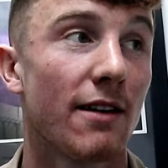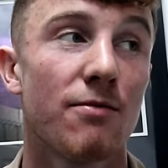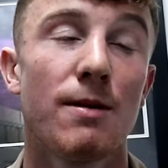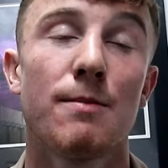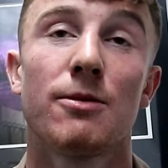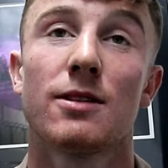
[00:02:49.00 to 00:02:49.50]
gives
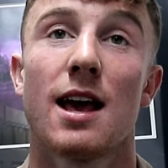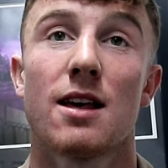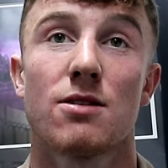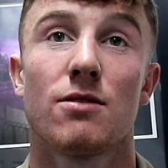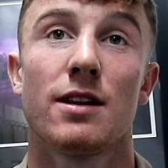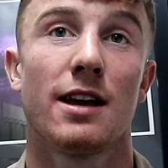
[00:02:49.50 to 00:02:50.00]
people a
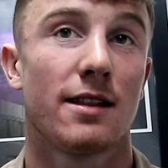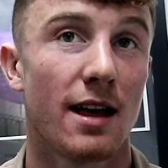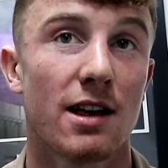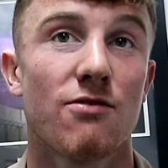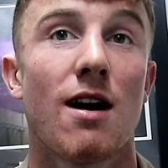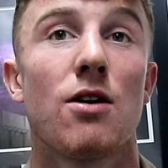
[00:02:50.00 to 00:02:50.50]
test and he
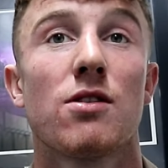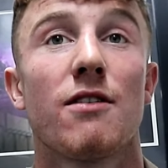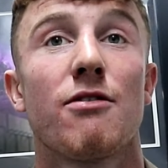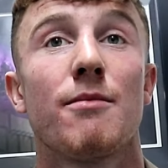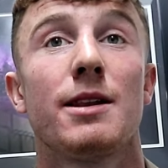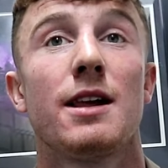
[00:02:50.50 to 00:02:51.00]
exactly. takes rounds
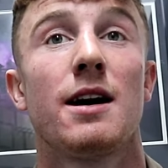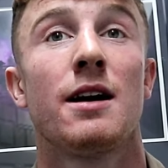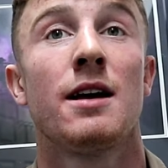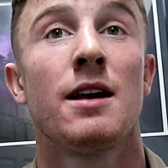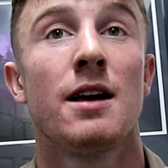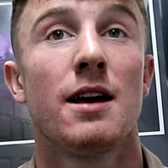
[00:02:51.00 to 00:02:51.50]
off him and that.
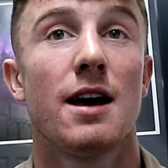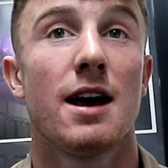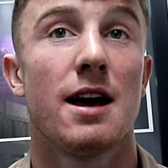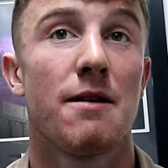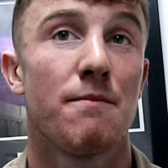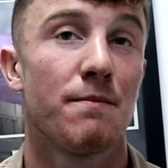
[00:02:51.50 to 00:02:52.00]

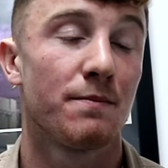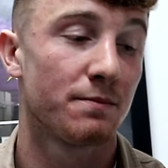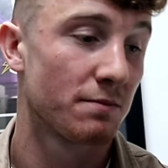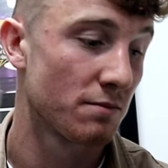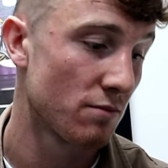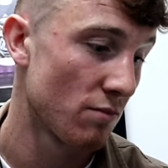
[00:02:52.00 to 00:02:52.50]
Um,